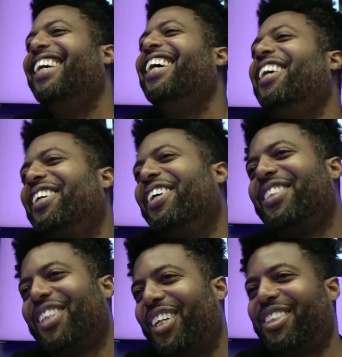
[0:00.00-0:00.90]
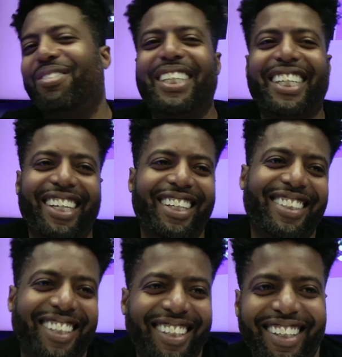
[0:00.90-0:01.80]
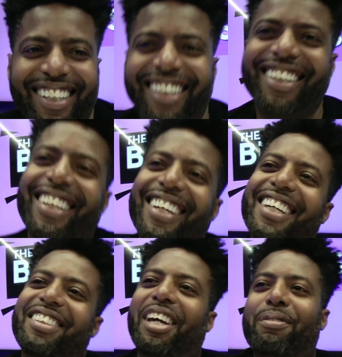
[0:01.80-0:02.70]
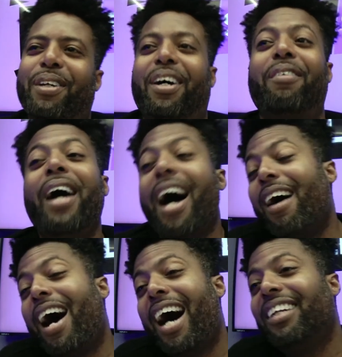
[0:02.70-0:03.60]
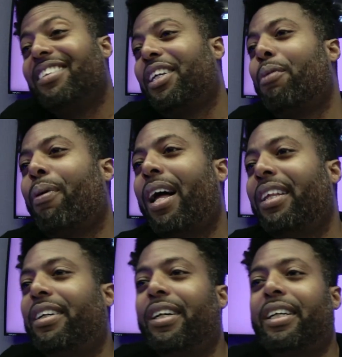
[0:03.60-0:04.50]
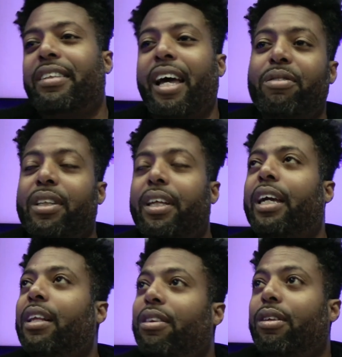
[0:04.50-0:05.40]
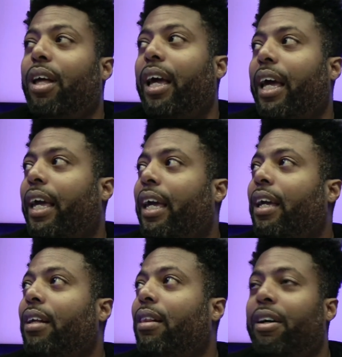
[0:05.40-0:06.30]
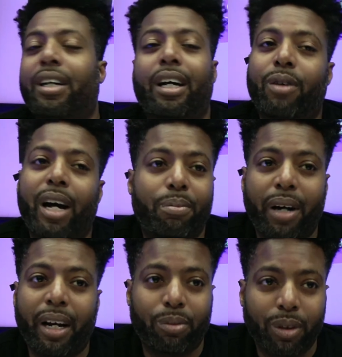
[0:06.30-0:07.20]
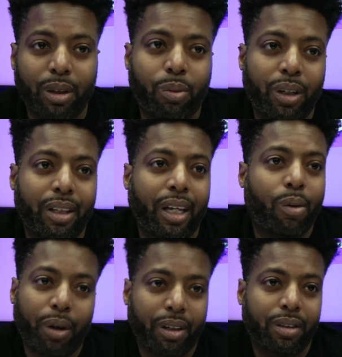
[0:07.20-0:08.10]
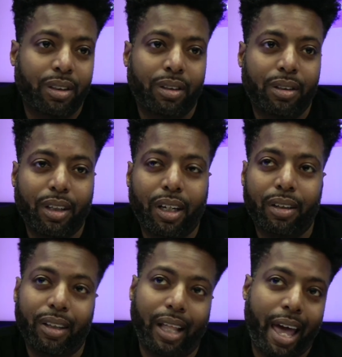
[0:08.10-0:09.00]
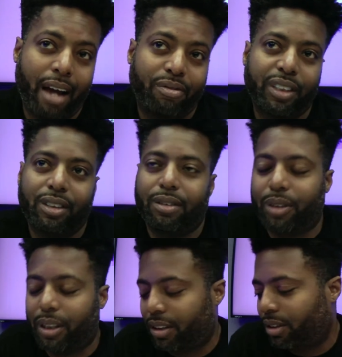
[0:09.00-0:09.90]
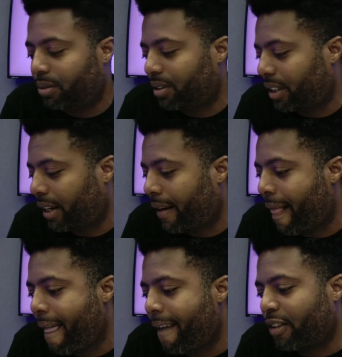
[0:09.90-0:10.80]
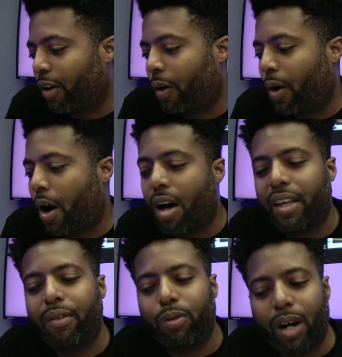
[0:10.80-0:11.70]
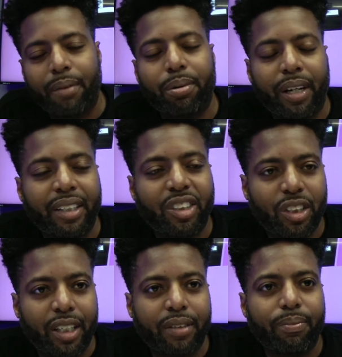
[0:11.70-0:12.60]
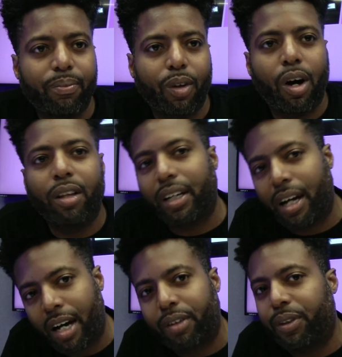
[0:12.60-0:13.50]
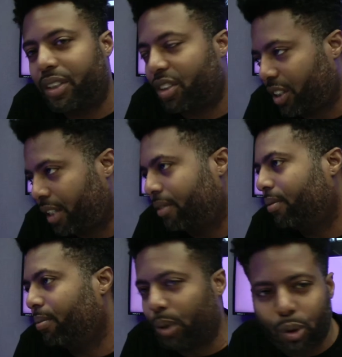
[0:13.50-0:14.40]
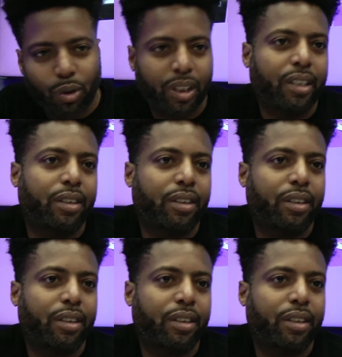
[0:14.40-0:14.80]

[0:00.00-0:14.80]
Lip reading: Go toss him the keys. Take me home. Honestly, he probably could because he learned how to ride a bike really quick, like quicker than average, as you would say. So all that right brain shit, all the concrete shit, music,